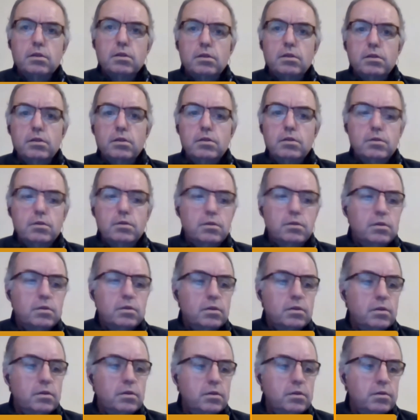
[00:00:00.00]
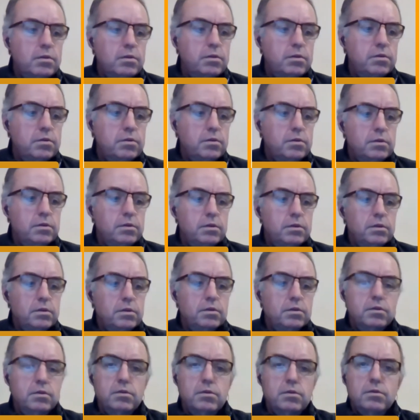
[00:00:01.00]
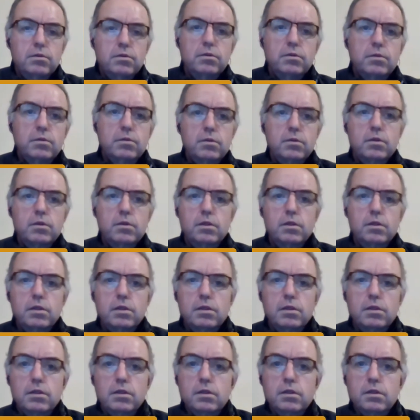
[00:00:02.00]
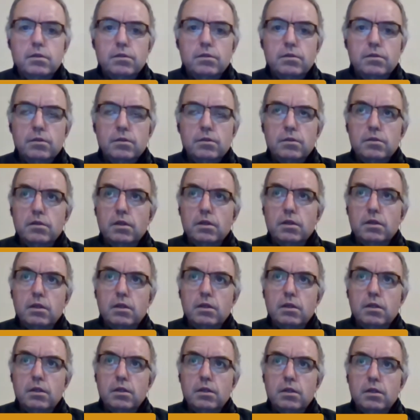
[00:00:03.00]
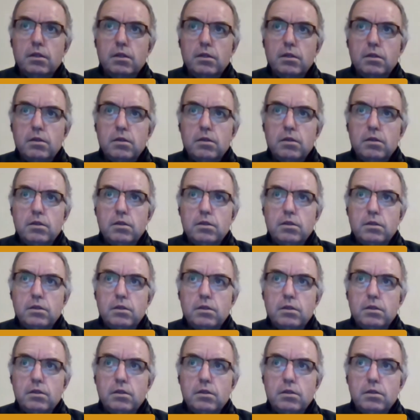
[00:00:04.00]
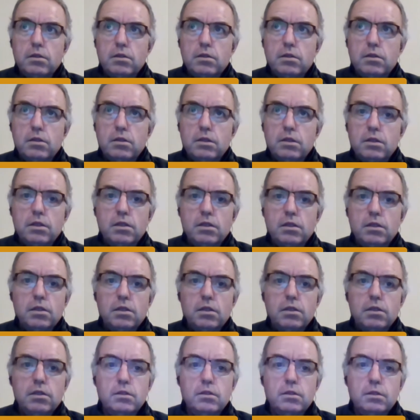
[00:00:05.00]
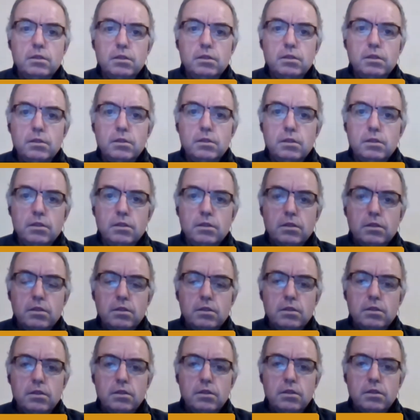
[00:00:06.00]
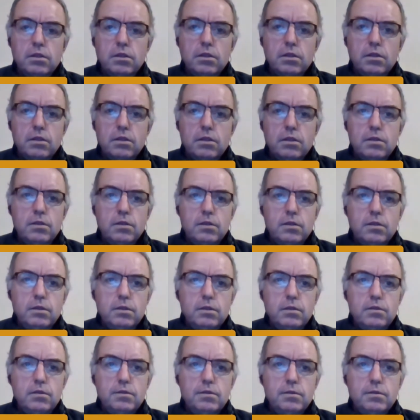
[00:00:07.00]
The person shown says nothing.